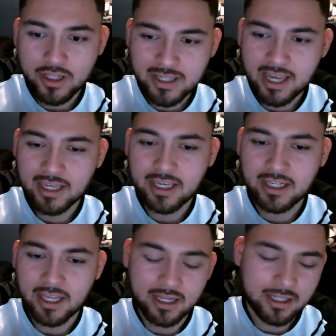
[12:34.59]

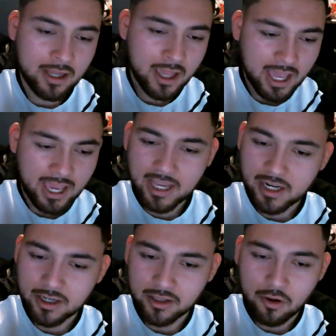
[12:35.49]
attacking and getting
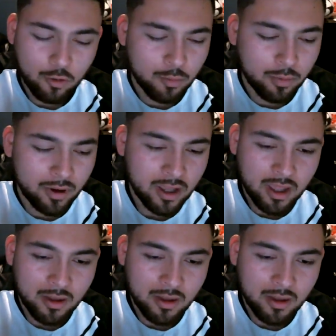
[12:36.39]
another goal, but